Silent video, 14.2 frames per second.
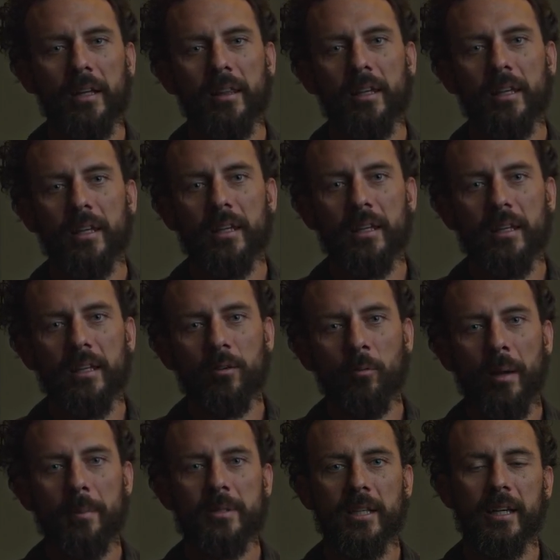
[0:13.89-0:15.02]
the
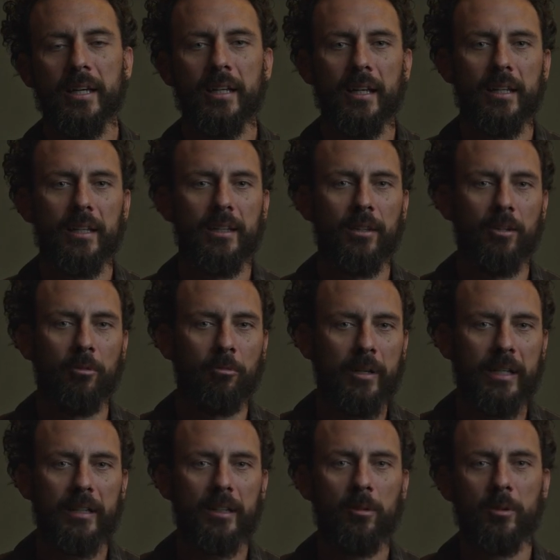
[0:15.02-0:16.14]
website and the
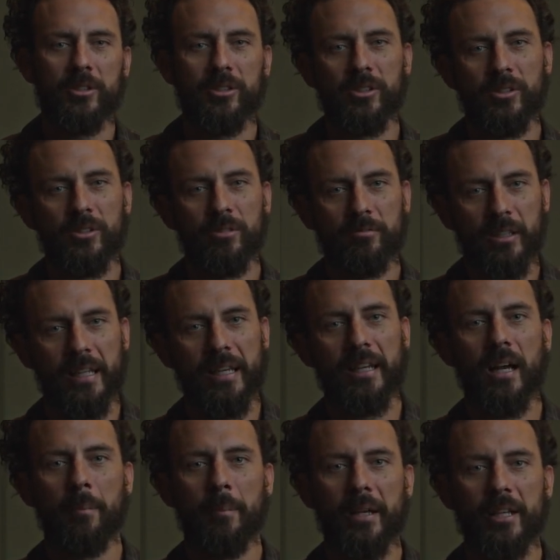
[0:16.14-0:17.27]
reel, which is really a
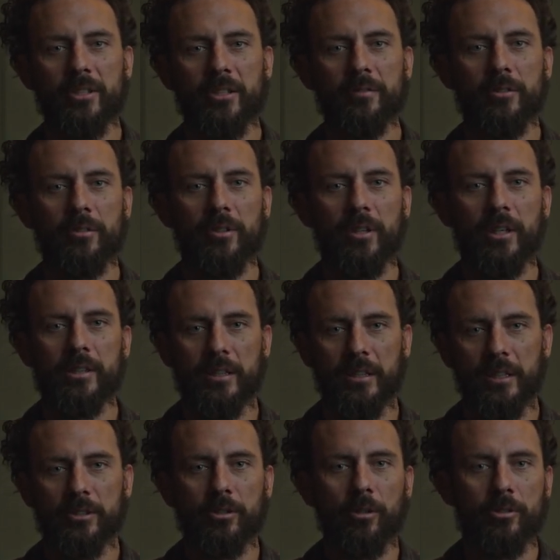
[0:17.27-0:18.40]
combination of two things, and
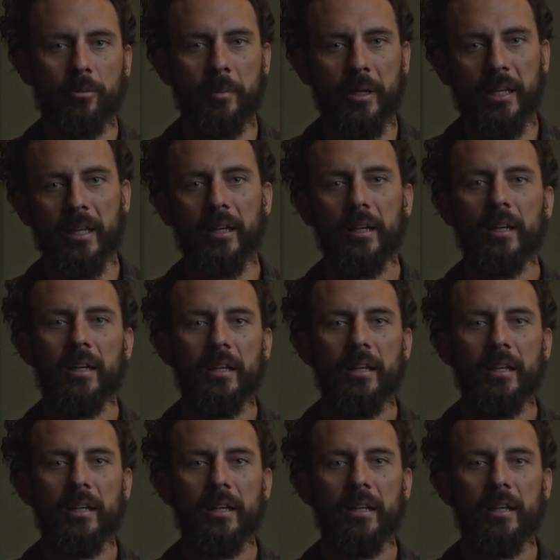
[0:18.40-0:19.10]
then social media.